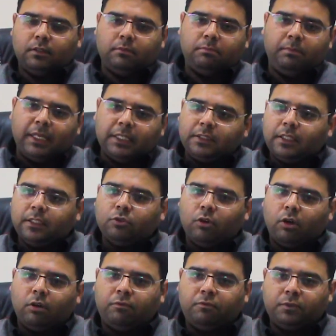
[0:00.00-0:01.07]
basis
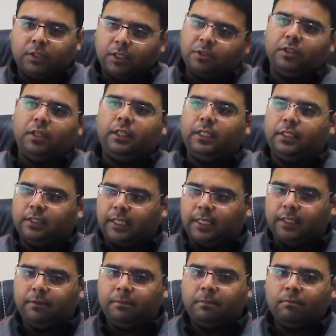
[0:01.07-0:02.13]
of structural
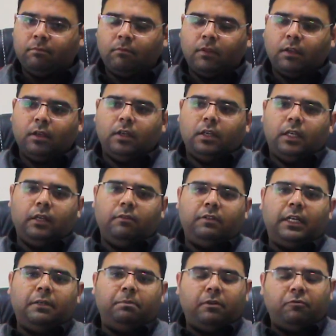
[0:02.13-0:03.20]
design, if
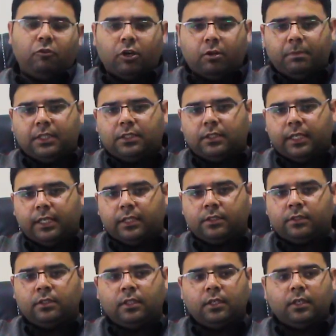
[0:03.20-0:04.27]
that performance
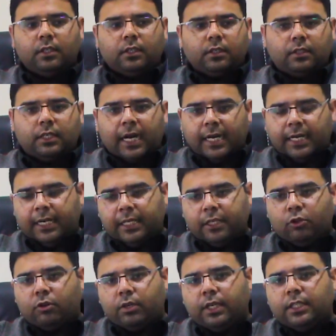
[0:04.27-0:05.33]
is guiding
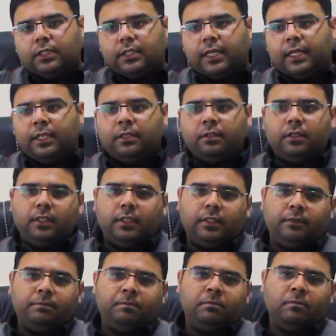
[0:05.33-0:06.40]
your design,
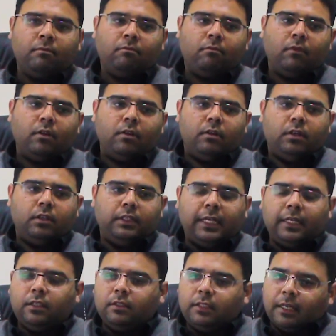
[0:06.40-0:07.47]

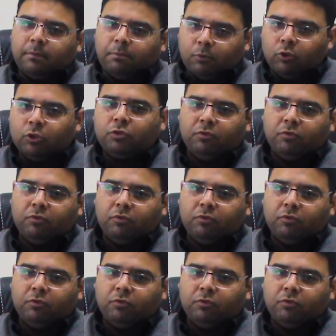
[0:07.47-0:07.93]
then the approach